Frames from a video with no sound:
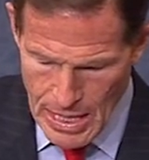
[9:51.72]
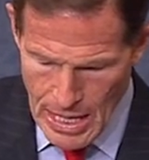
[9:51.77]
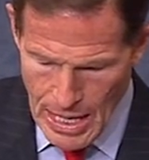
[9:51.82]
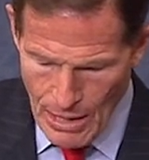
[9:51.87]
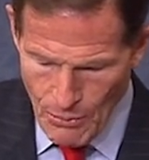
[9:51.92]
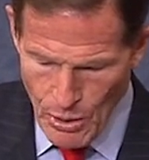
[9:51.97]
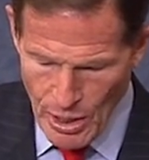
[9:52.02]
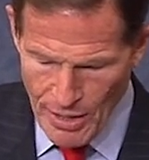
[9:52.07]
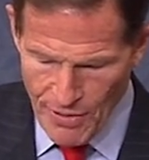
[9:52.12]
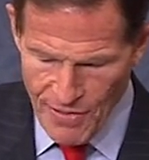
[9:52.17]

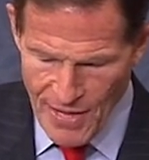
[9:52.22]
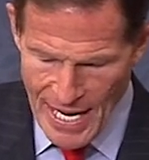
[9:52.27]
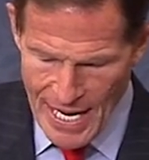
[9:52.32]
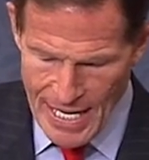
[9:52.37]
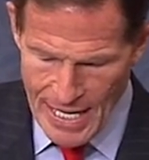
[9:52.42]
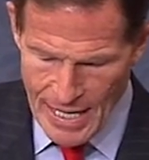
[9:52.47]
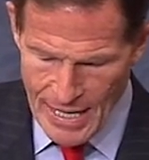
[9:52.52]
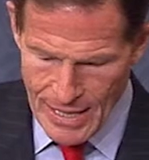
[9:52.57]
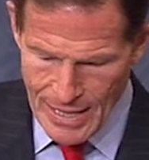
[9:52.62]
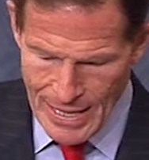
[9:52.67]
I want to
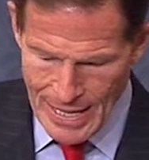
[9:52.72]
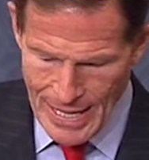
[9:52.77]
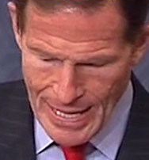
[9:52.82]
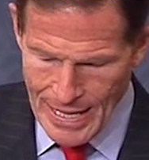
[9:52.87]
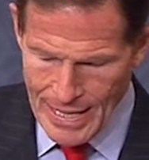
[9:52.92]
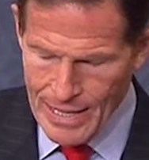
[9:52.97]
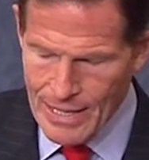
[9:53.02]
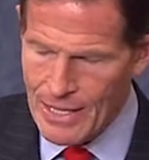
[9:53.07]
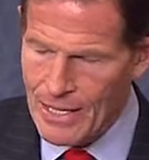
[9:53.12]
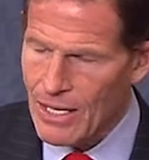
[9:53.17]
thank,
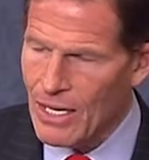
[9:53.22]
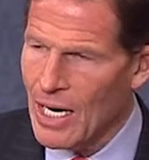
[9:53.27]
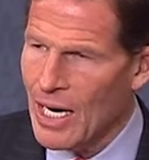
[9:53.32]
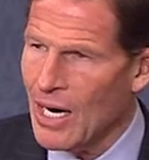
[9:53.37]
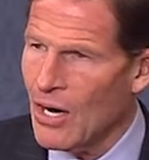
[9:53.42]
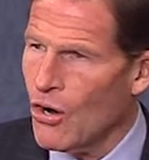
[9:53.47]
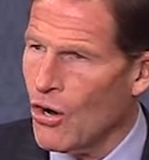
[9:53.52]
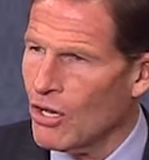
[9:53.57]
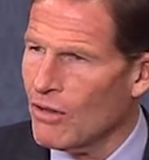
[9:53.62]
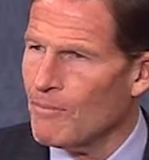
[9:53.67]
again,
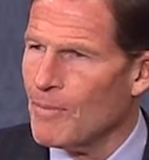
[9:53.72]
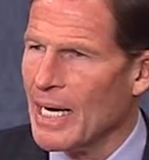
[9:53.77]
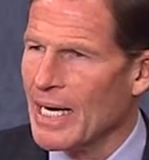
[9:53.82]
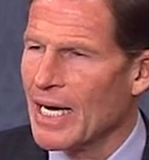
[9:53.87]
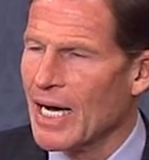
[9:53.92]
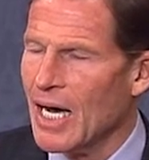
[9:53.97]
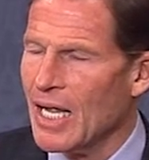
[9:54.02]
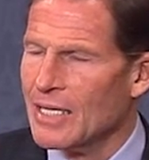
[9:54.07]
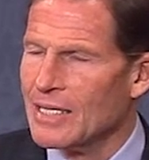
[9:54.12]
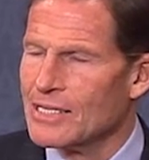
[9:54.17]
all of my
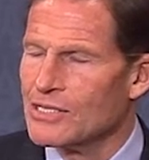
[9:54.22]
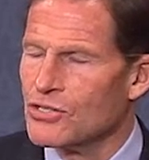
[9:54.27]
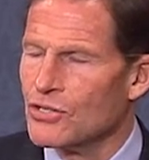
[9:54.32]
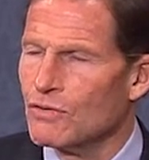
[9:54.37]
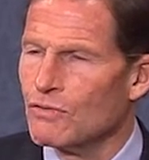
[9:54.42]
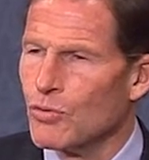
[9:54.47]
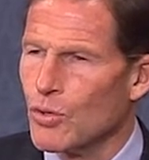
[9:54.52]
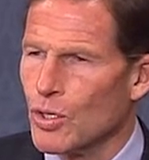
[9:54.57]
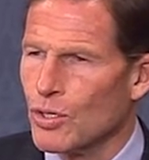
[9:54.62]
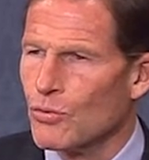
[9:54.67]
colleagues
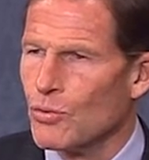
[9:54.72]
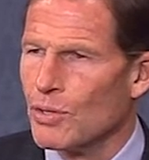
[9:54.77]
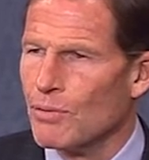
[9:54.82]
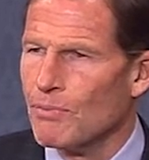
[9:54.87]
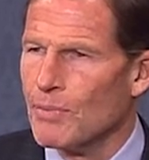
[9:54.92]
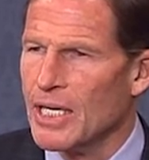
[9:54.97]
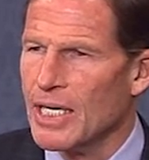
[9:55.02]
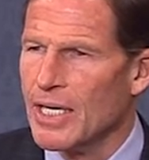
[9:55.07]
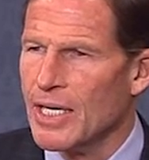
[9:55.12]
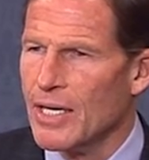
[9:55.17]
who've worked with
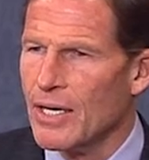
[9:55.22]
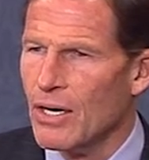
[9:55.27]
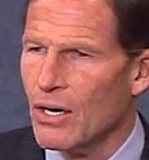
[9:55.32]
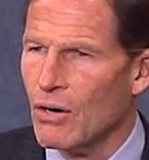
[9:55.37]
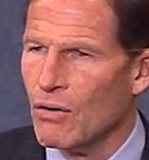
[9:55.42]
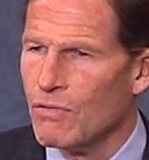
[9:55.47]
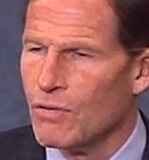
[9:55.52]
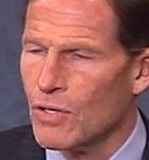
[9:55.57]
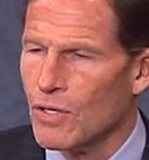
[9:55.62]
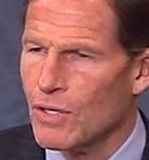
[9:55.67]
me
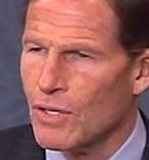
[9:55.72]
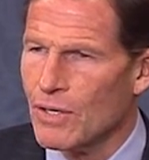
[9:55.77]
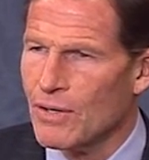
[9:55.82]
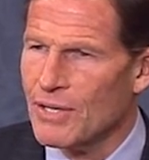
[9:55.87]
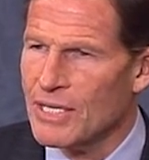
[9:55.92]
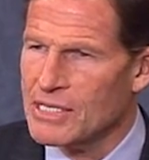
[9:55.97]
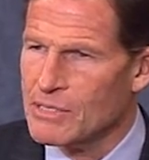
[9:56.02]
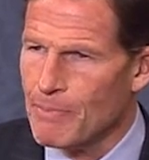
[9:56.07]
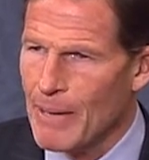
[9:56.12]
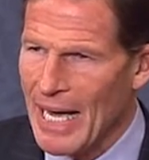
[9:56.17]
over
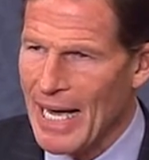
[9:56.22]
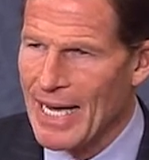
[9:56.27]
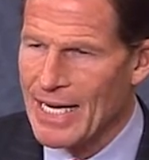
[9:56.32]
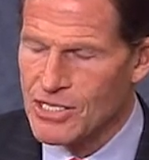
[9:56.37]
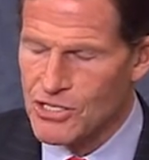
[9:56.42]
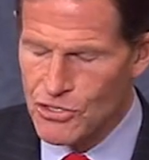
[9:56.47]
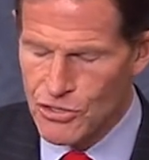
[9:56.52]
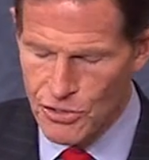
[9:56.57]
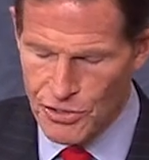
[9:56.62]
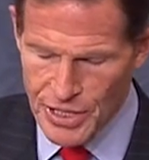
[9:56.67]
these
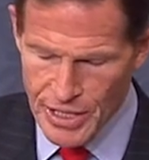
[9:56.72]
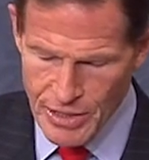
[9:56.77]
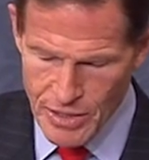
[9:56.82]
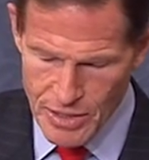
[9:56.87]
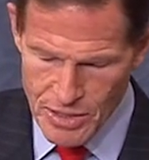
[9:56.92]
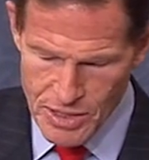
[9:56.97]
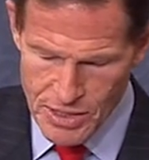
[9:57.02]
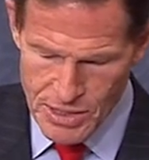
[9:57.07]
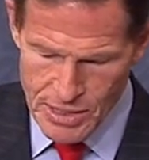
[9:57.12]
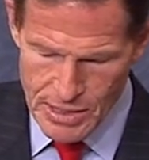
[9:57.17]
past 2
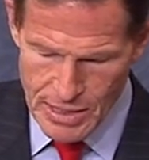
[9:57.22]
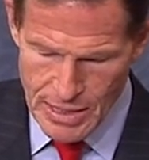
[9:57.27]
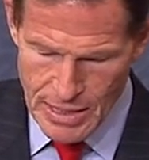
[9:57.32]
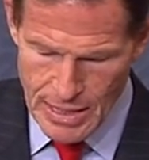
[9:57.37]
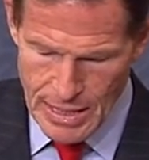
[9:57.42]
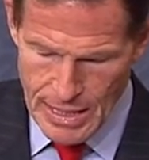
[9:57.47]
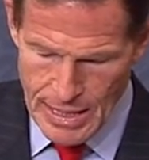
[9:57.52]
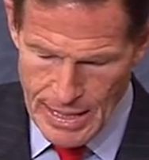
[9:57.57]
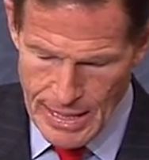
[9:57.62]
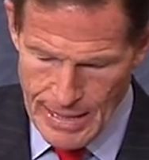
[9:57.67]
years.
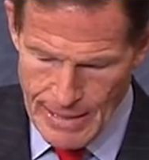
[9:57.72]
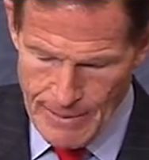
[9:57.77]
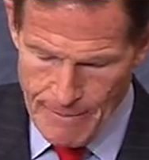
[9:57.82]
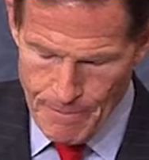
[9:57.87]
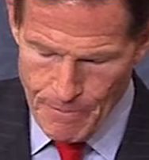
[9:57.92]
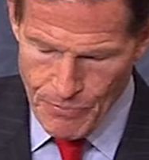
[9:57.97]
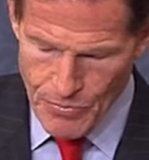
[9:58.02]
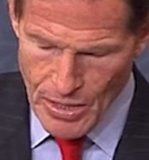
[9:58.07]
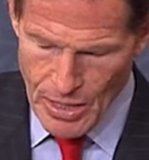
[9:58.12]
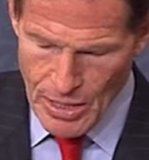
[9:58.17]

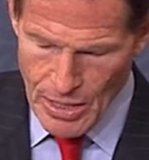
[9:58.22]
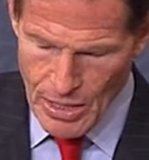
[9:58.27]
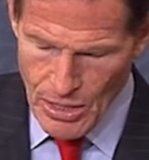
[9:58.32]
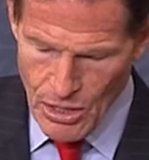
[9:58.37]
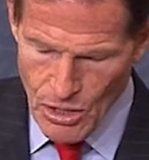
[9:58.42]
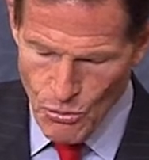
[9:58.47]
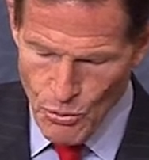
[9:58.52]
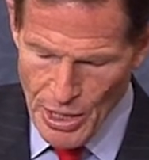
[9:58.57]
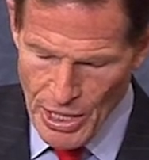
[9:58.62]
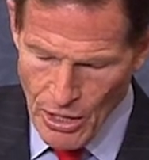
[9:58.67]

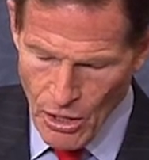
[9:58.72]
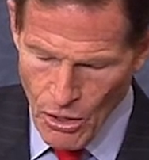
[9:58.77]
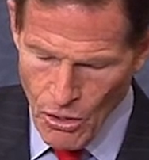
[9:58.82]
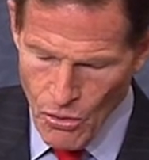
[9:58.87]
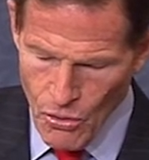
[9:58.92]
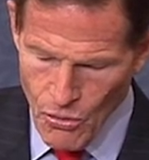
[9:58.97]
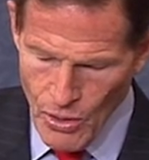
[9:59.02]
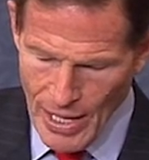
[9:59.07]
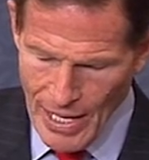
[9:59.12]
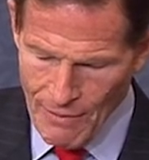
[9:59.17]
We
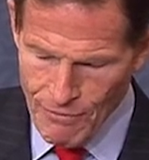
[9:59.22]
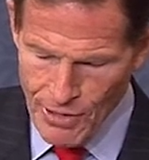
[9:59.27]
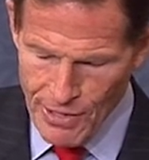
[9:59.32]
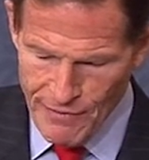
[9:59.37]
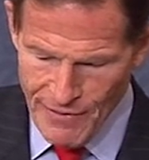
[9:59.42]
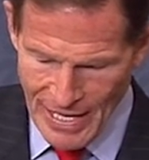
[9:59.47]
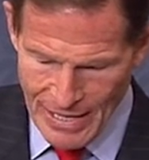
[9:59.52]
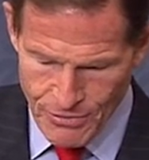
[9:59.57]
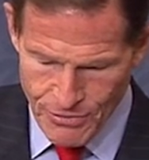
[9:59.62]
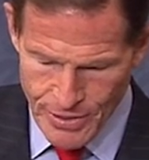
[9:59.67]
owe every
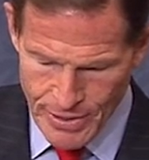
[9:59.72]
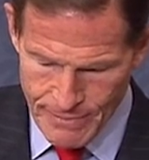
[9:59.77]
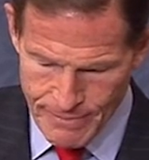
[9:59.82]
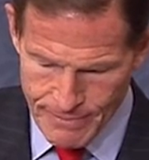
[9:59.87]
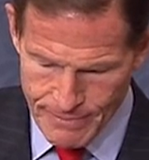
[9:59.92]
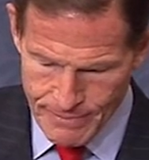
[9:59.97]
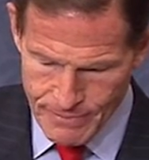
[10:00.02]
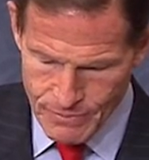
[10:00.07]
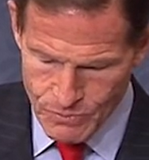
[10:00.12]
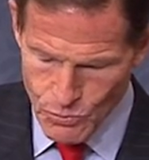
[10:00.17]
veteran,
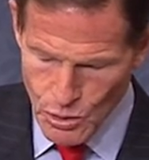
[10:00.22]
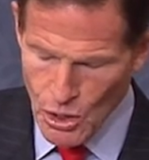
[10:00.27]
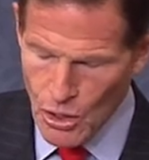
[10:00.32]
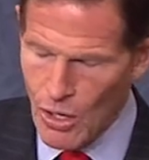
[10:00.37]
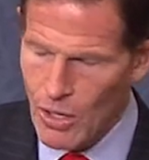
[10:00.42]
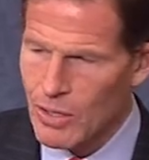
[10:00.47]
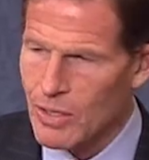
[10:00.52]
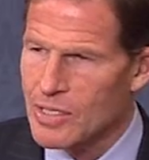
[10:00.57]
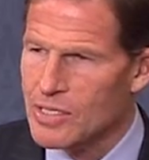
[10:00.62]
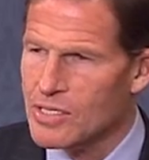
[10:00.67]

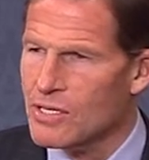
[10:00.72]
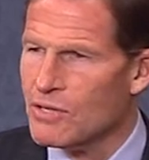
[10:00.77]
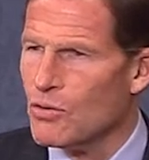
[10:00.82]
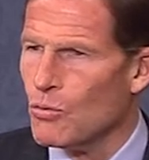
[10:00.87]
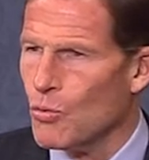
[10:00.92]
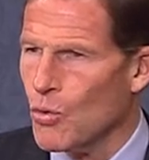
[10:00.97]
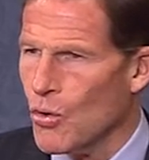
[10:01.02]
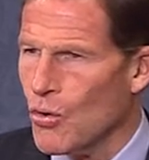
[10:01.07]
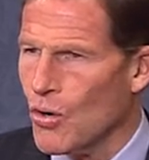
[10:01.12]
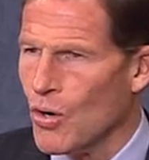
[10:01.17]
regardless of the
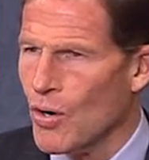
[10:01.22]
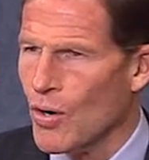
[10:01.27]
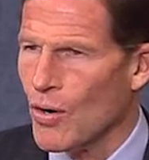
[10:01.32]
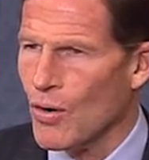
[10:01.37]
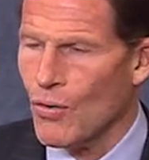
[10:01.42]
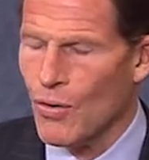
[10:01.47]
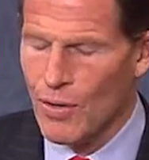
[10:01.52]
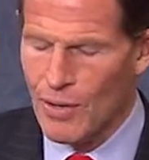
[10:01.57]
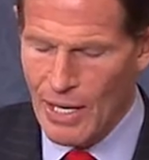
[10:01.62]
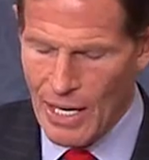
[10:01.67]
war
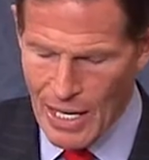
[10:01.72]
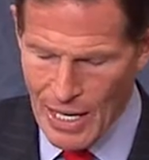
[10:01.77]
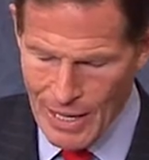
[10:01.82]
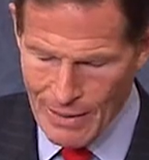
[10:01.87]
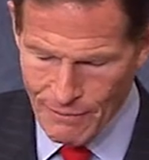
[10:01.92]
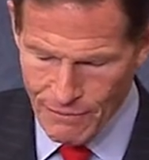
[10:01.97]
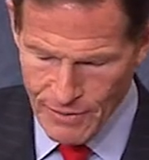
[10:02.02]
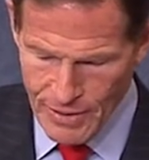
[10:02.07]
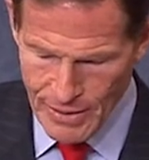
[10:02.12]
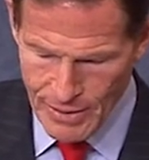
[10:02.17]
or the
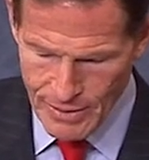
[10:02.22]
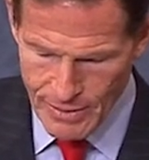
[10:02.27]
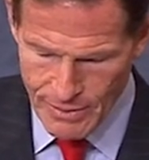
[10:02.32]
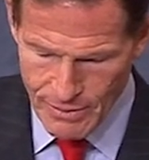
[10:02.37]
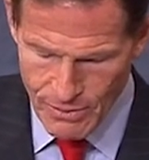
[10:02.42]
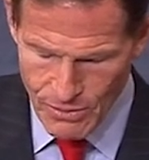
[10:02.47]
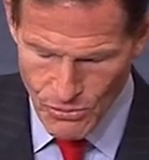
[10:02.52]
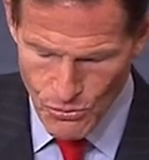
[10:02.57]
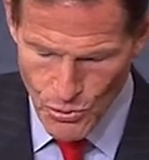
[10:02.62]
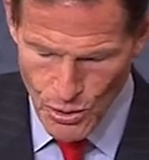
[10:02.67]
conflict,
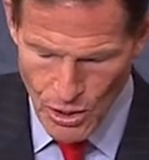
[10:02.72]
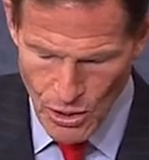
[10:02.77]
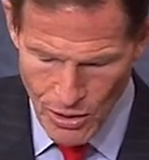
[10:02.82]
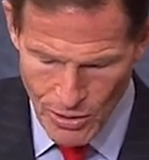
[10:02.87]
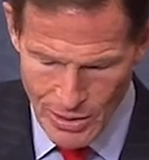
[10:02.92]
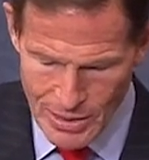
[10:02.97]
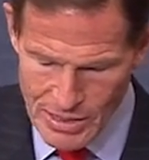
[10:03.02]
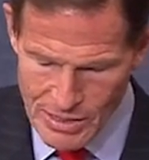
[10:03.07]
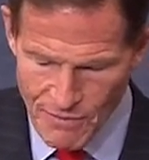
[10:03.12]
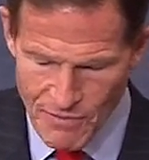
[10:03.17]
regardless